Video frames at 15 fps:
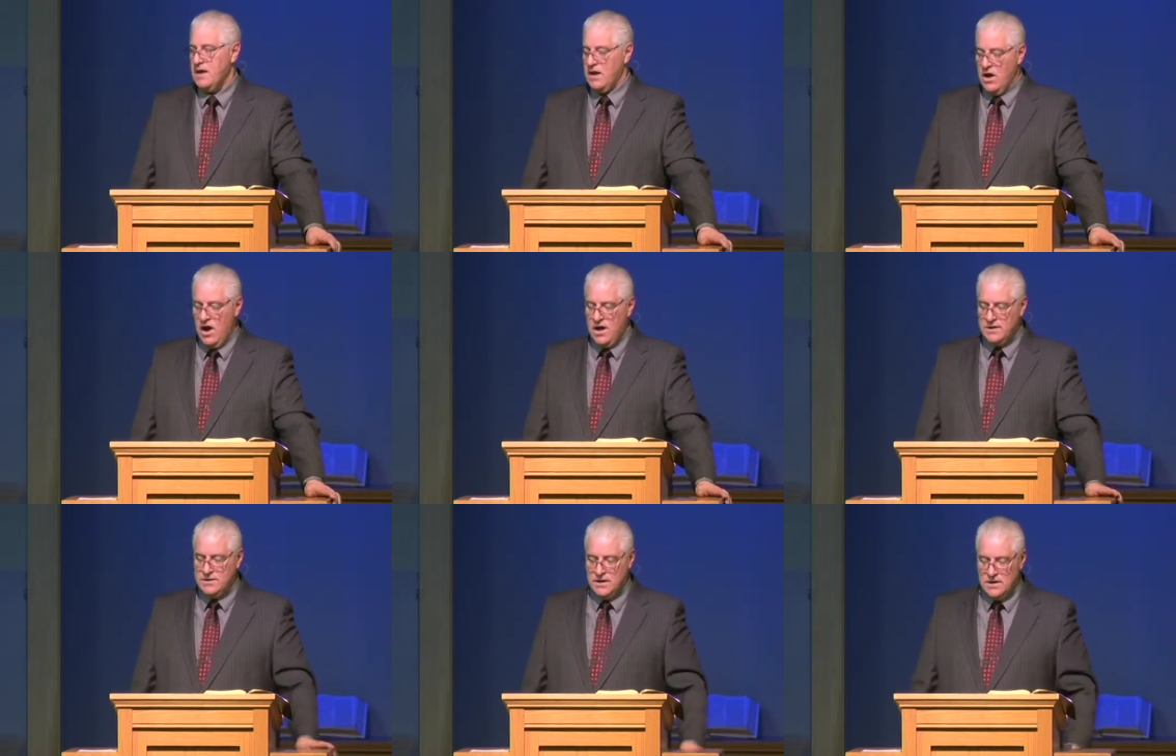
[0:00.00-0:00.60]

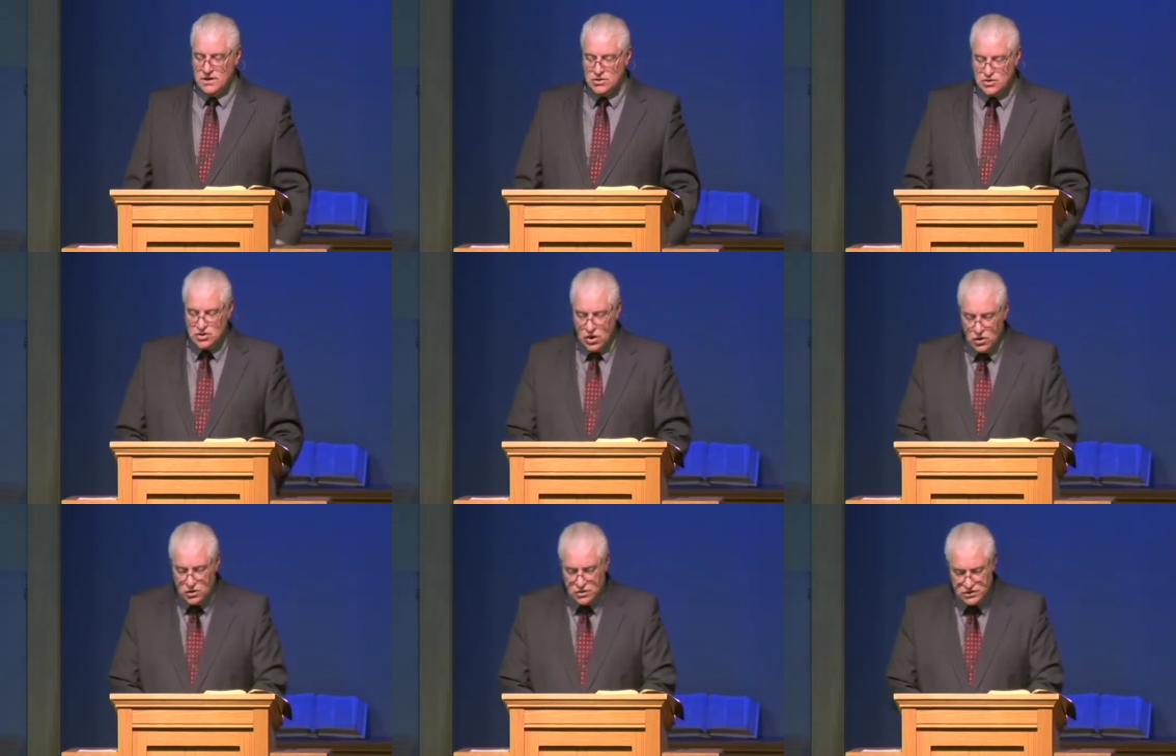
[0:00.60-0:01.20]
God
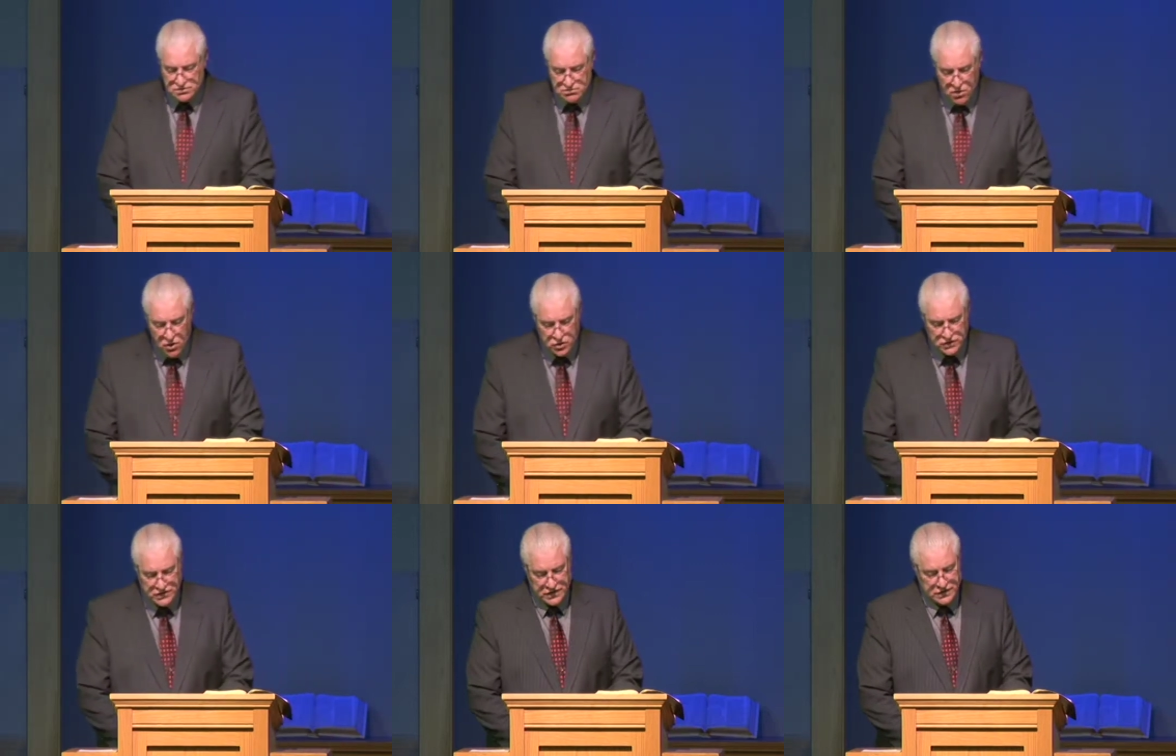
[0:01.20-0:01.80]
chose
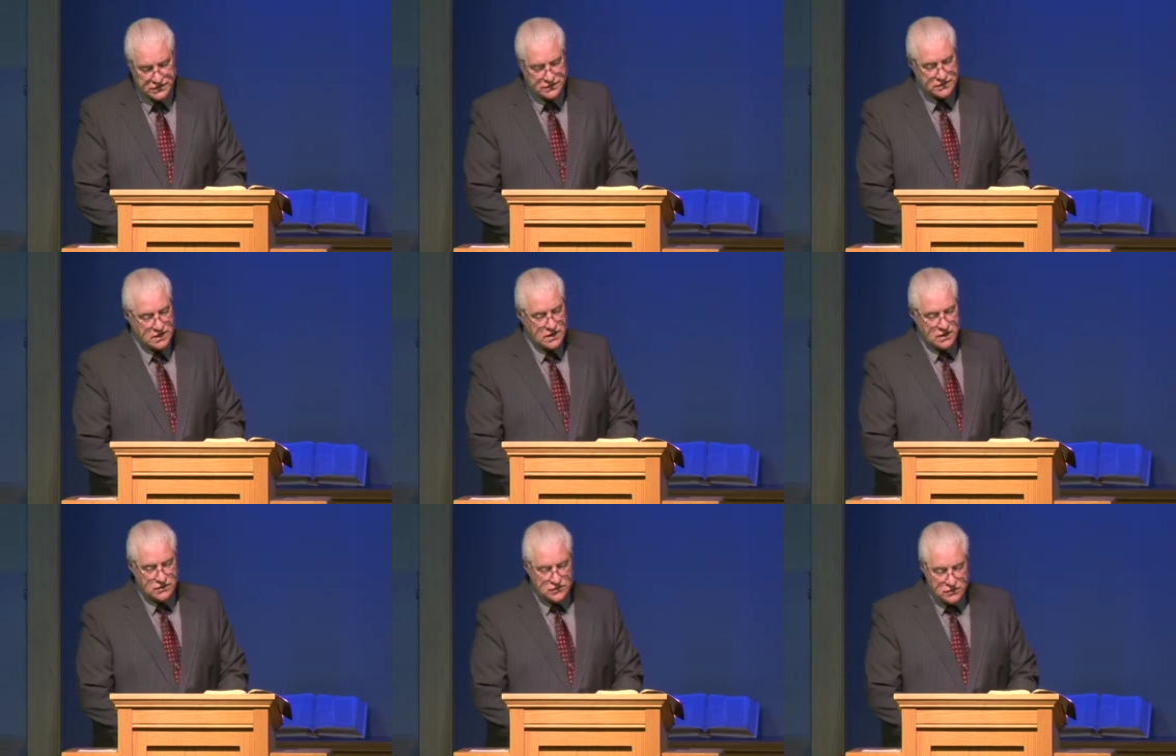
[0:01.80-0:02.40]
Moses
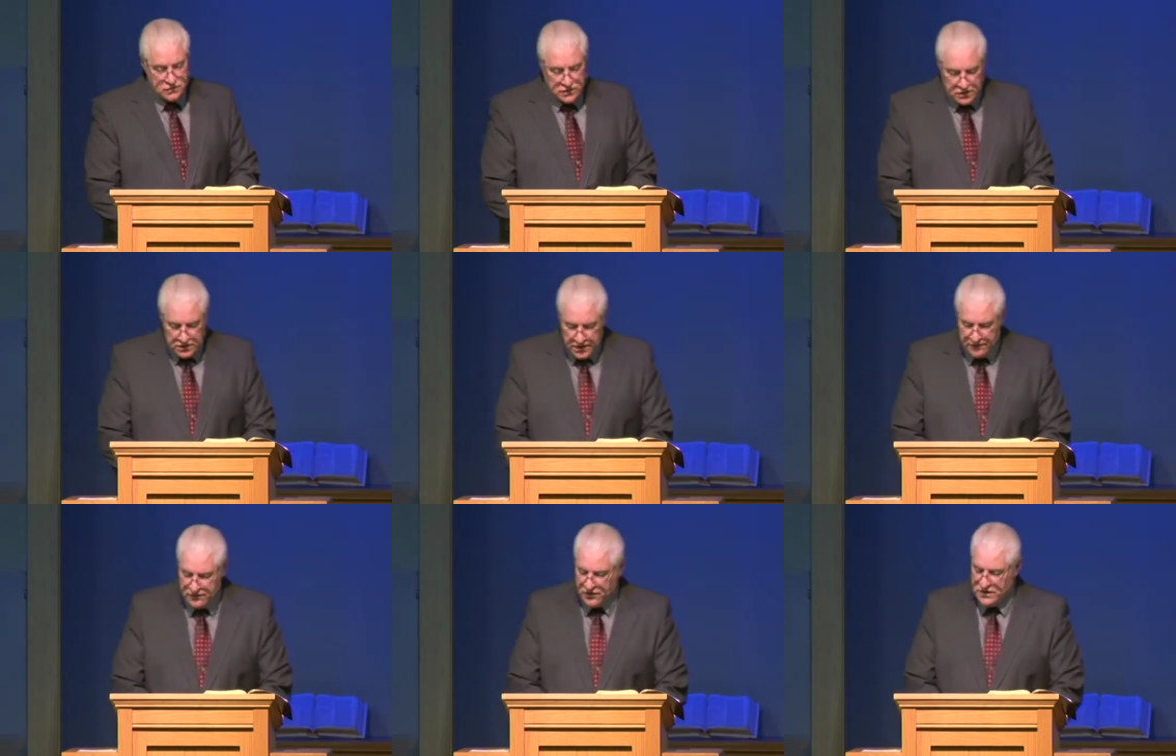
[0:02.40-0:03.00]
to
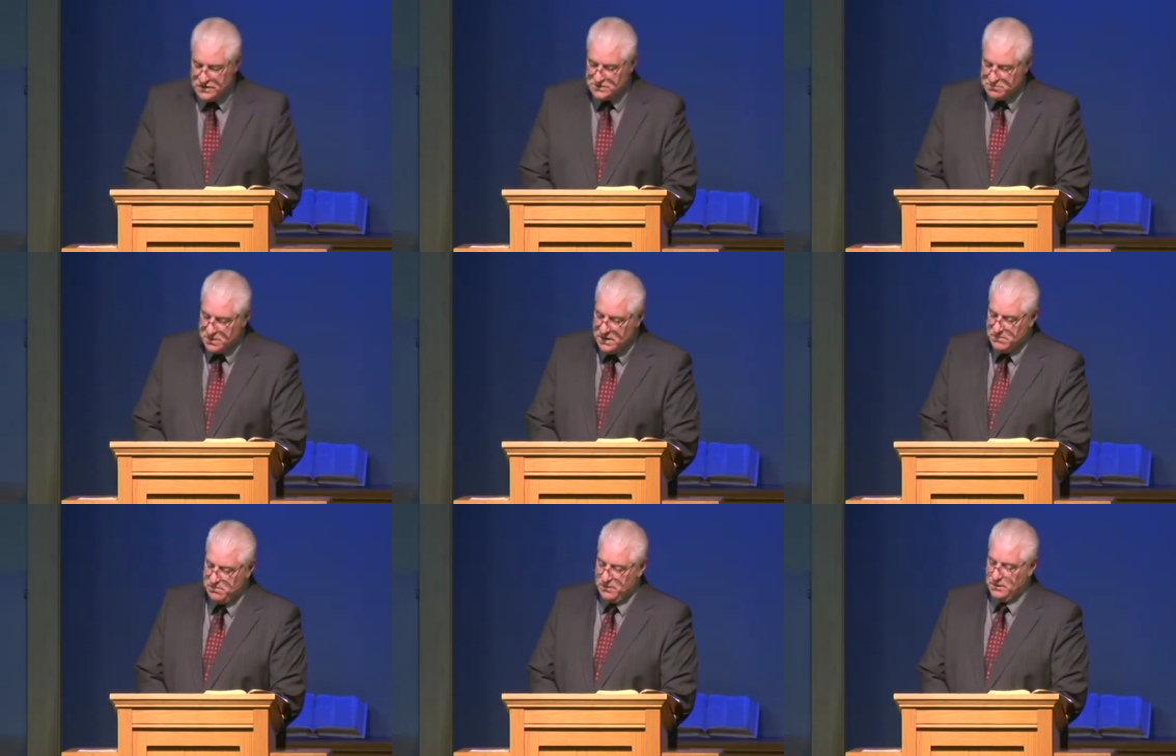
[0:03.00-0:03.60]
deliver his
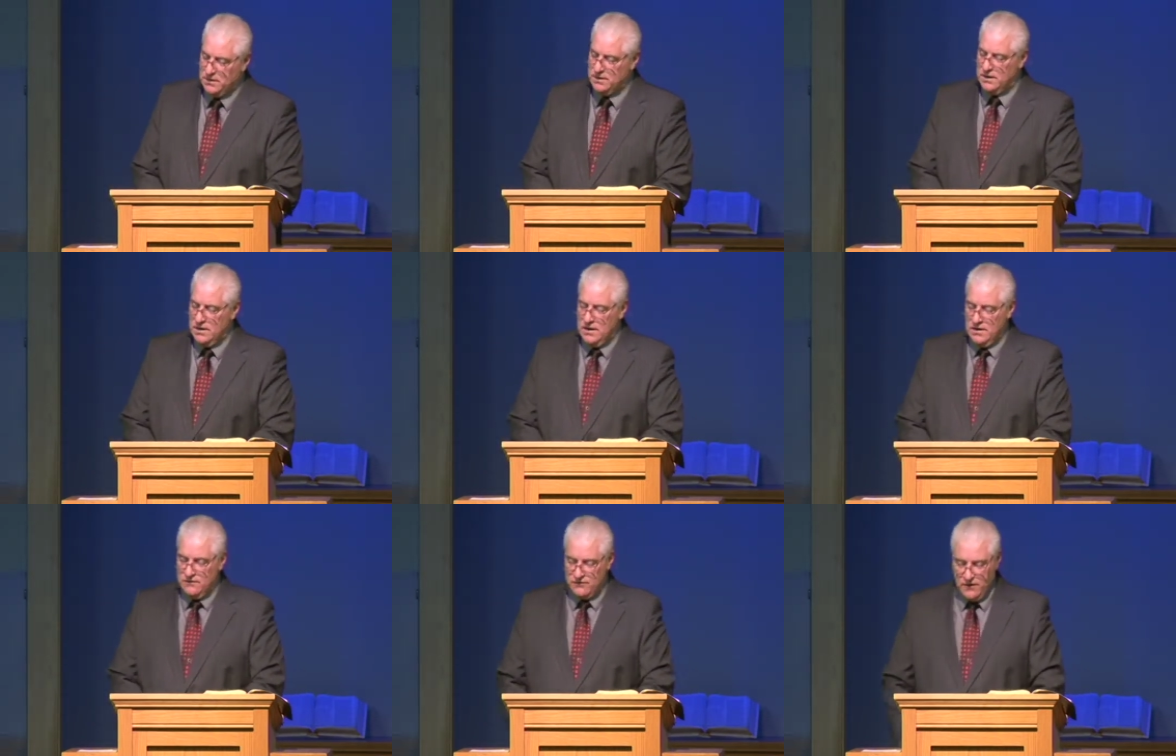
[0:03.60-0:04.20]
people
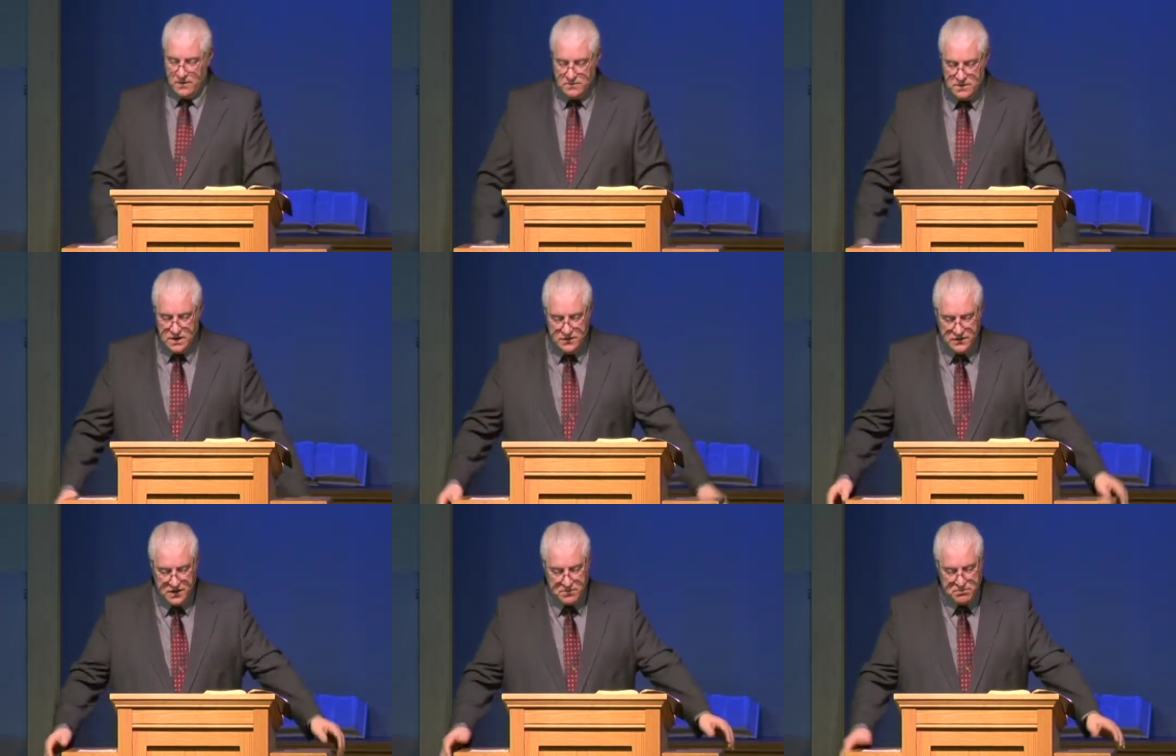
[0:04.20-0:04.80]
from
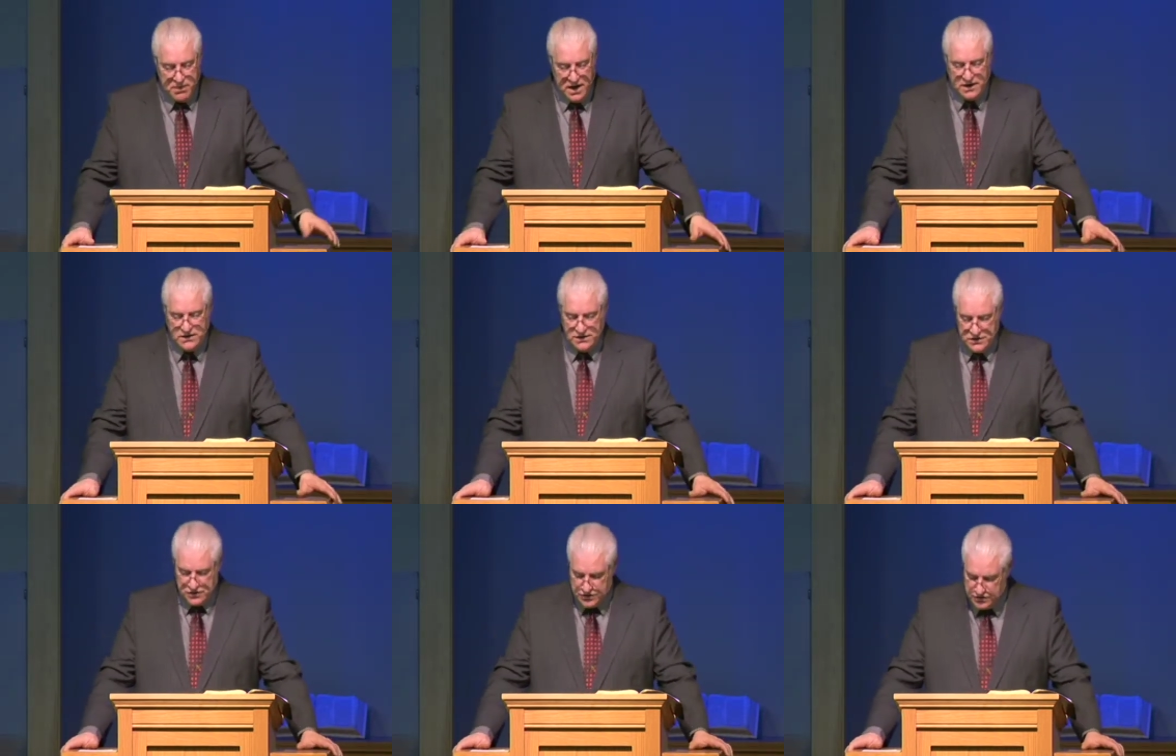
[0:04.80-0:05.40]
their
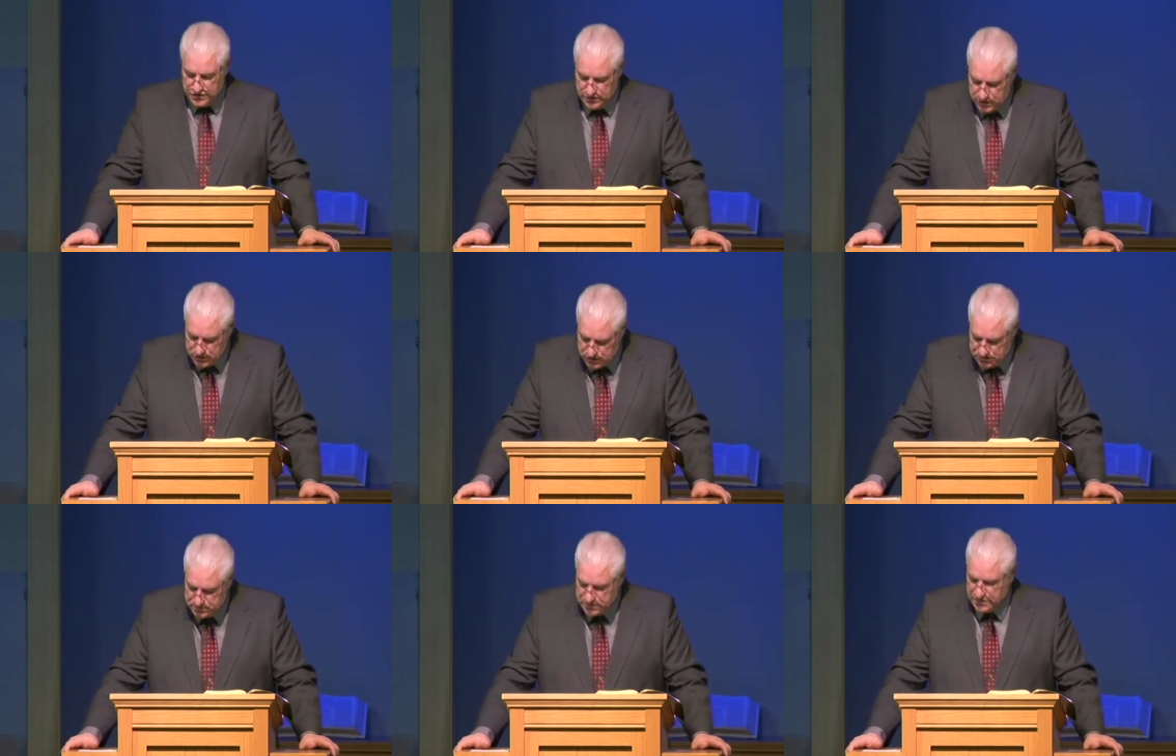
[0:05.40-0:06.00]
bondage to the
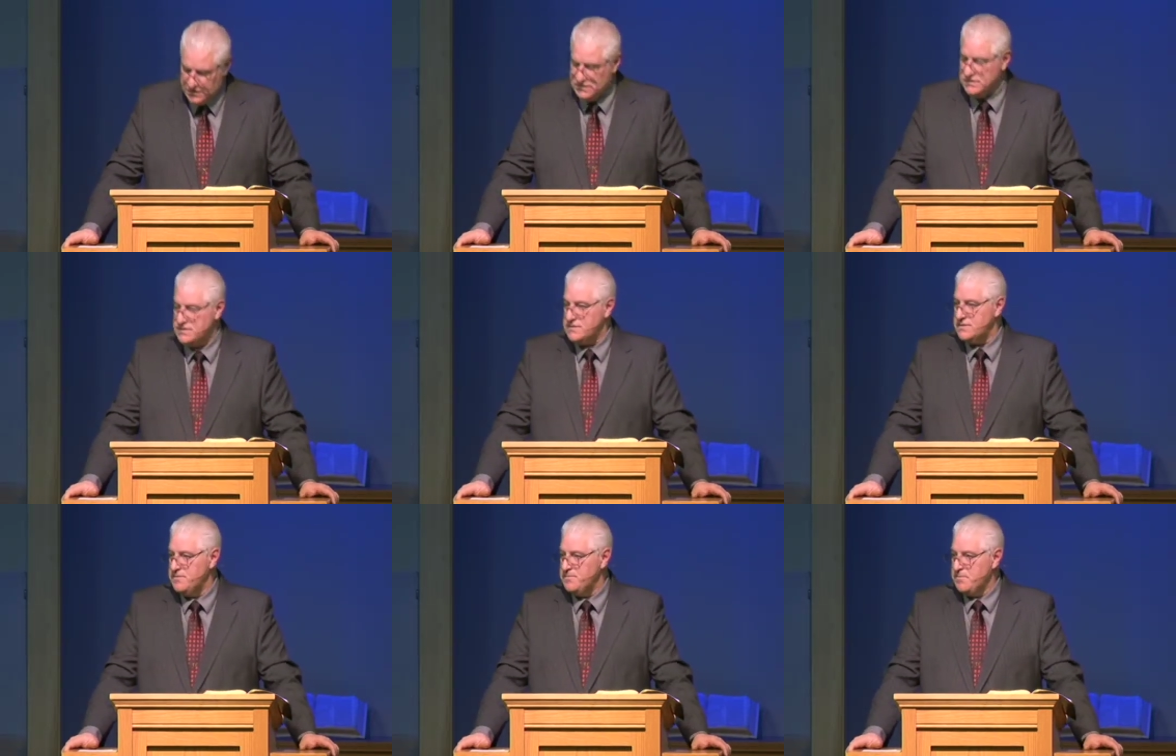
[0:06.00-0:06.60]

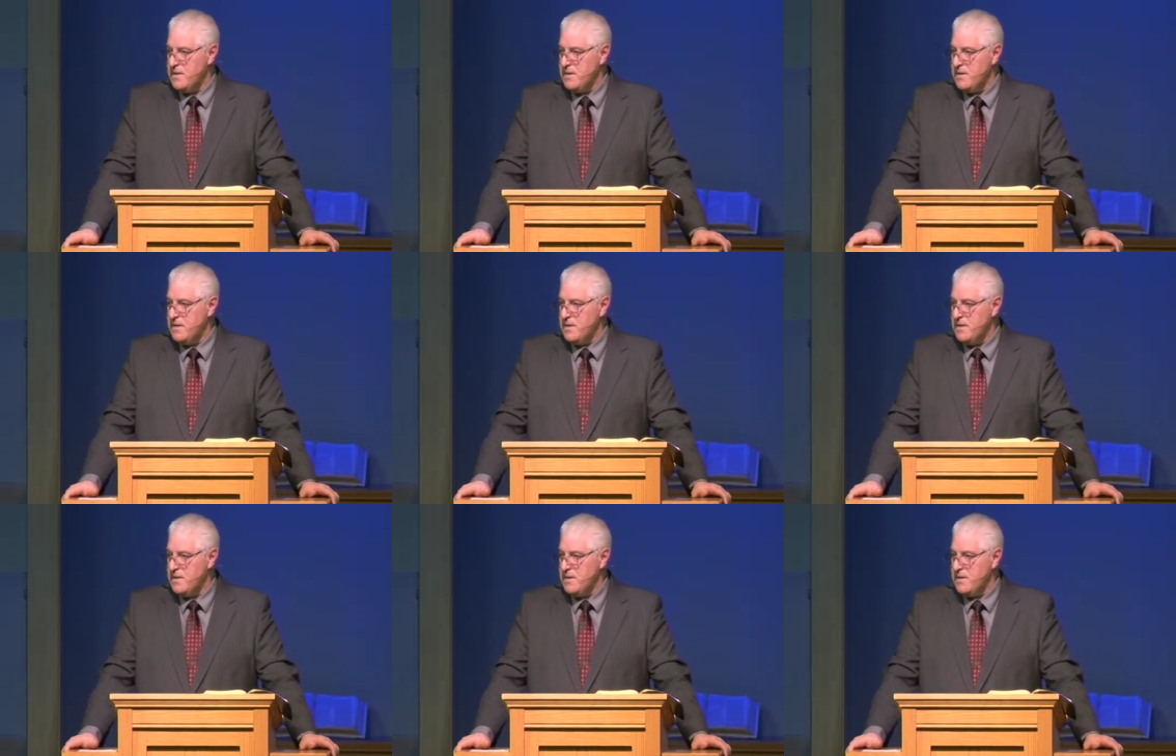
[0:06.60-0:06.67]
Egyptians.